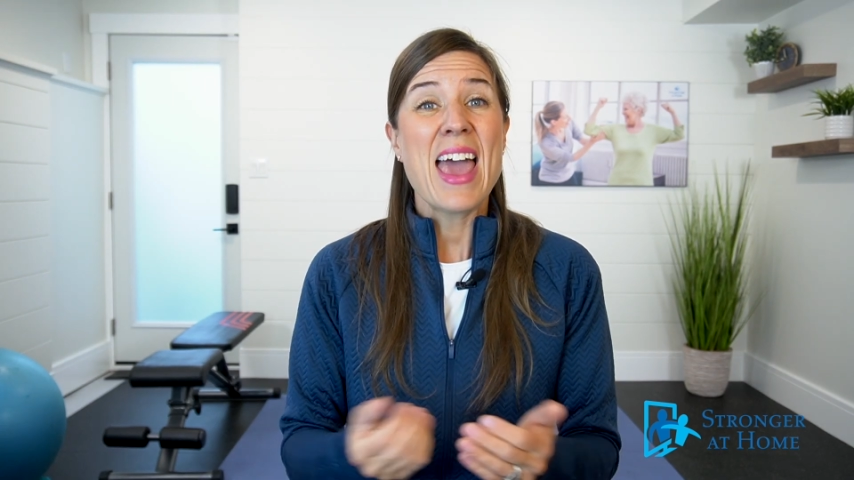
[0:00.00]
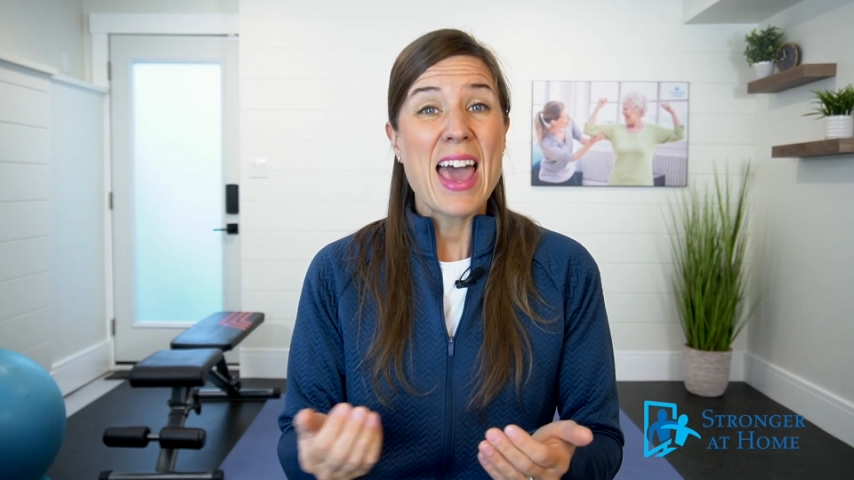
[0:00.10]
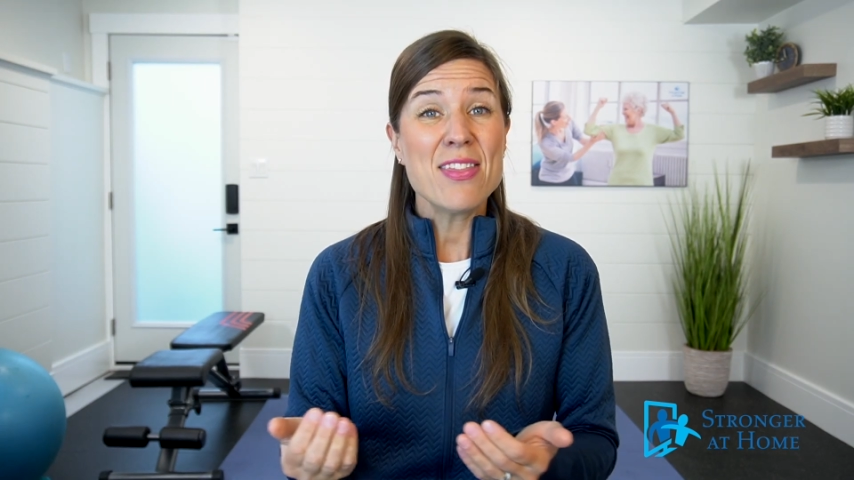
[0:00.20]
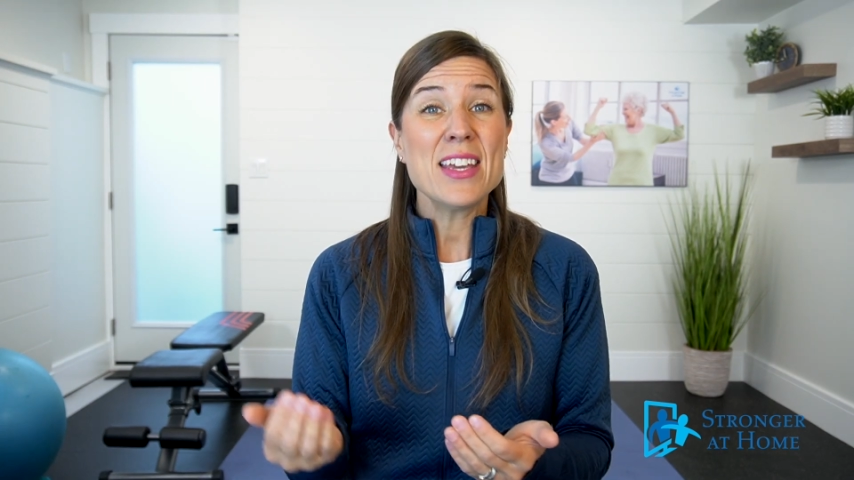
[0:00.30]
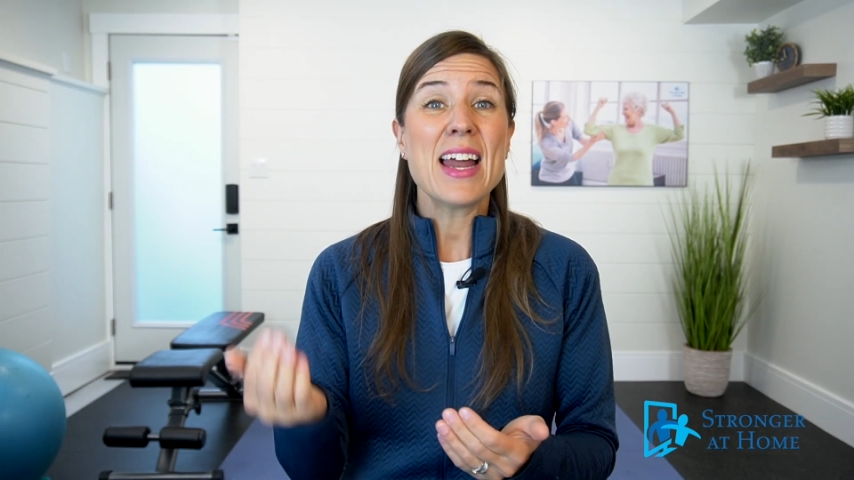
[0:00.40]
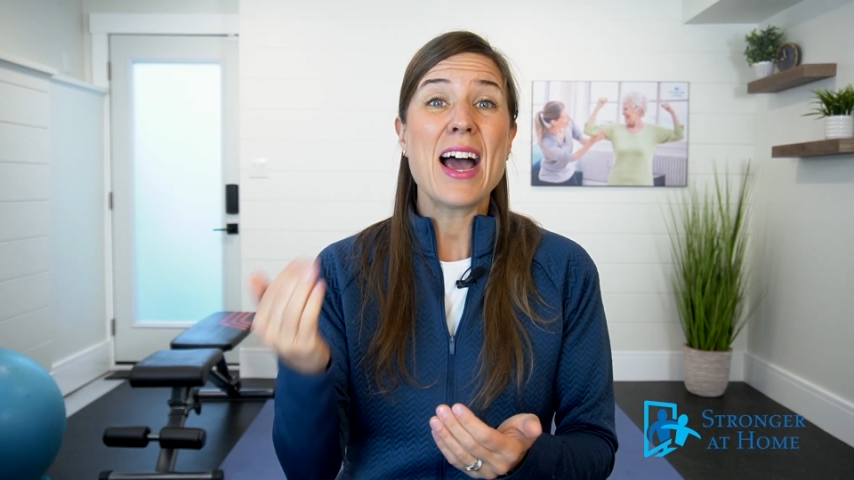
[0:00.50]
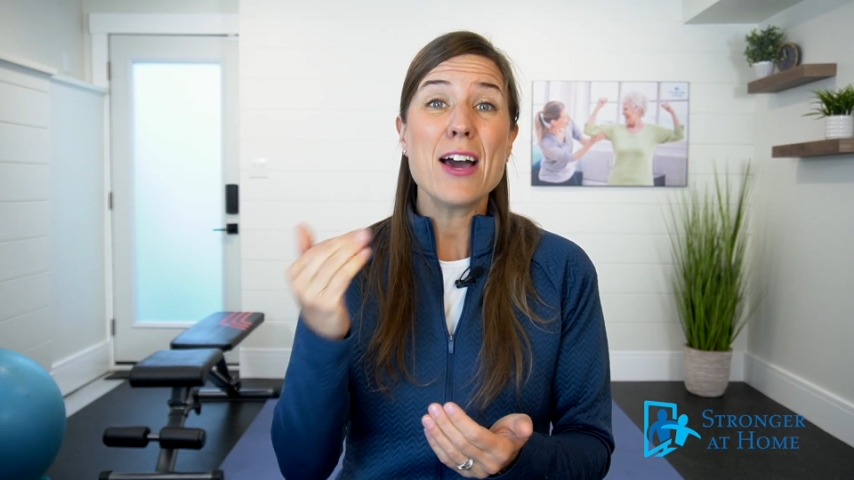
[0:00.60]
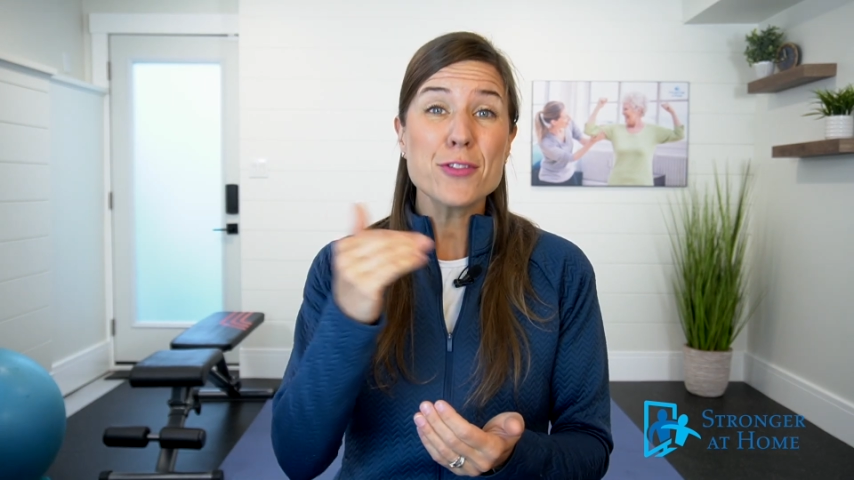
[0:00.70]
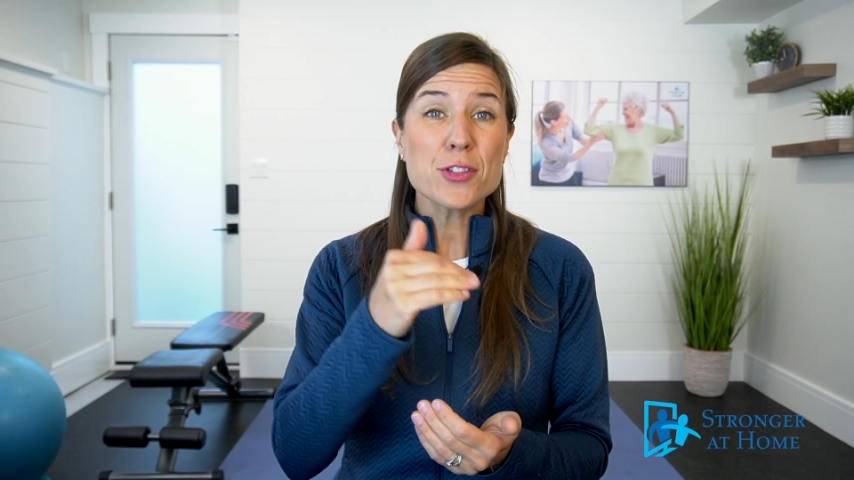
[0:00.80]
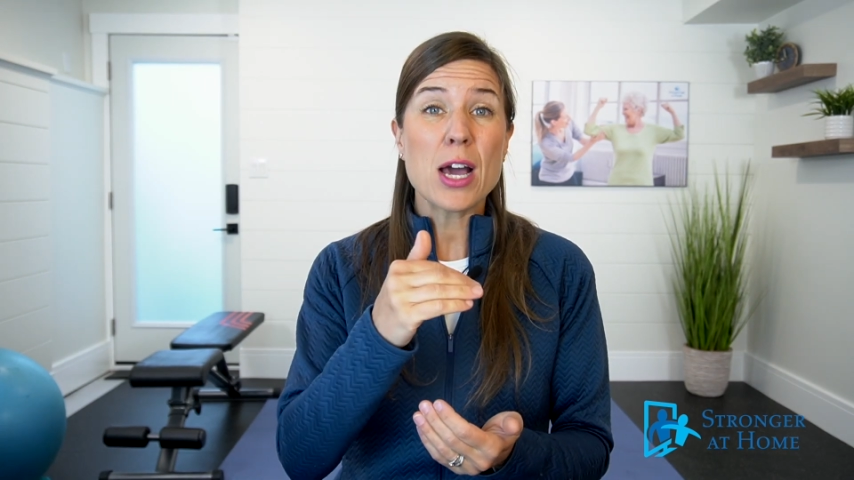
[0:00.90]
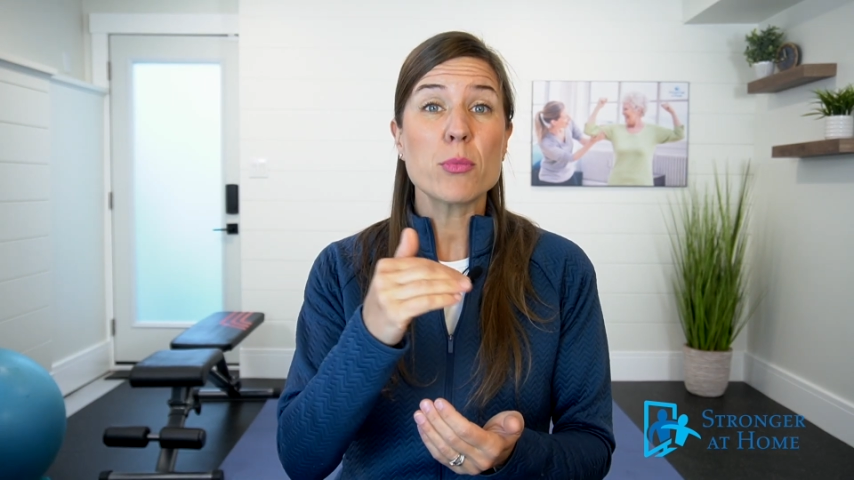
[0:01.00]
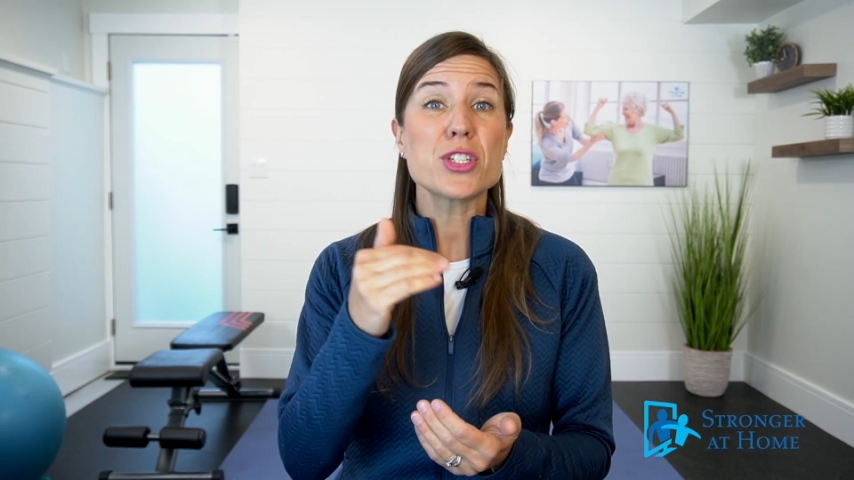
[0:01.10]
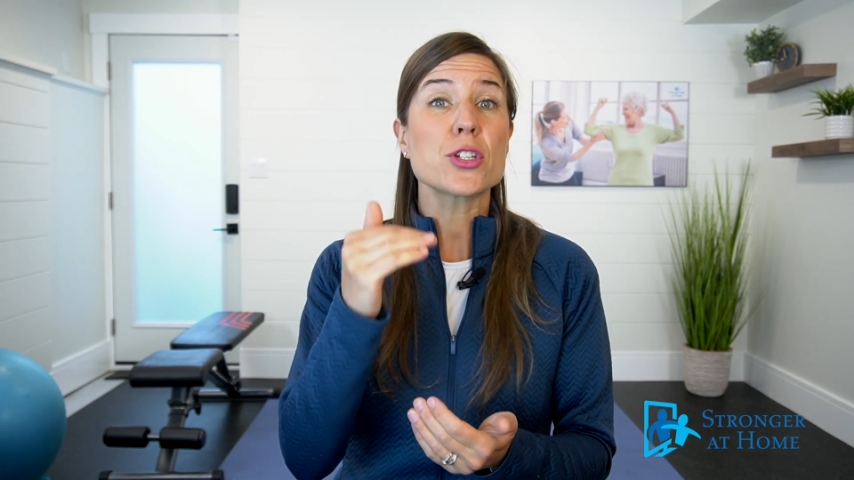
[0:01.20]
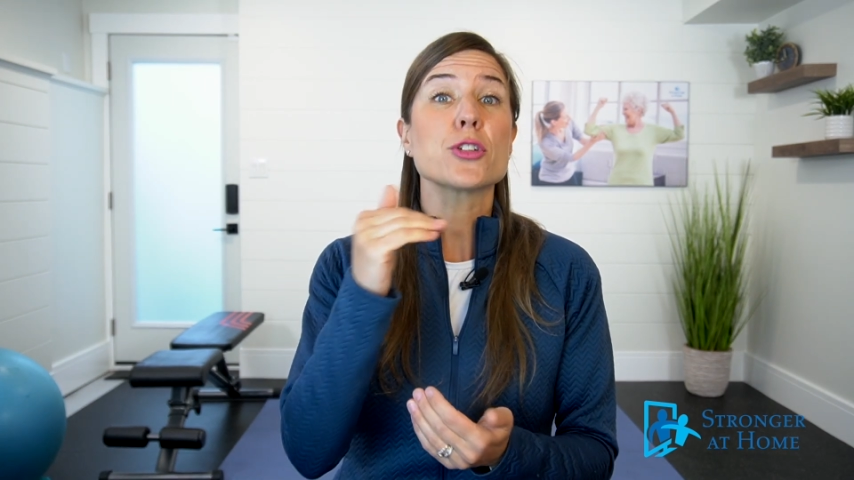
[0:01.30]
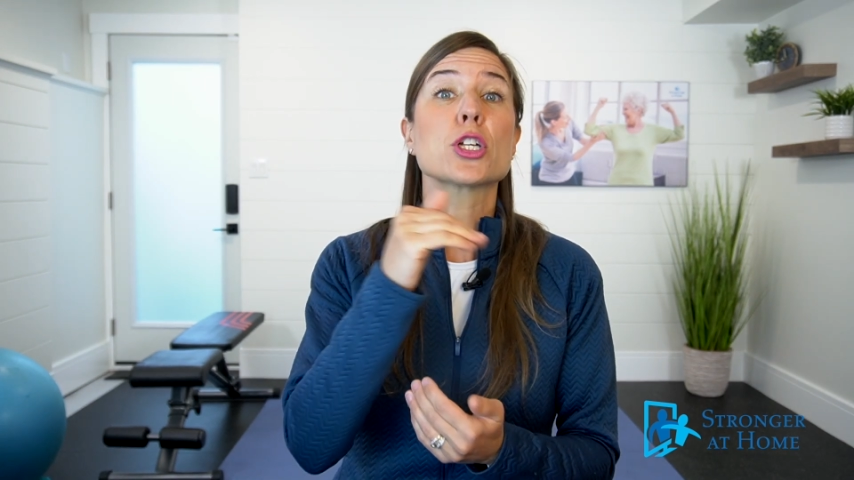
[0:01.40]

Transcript: and then after that, we start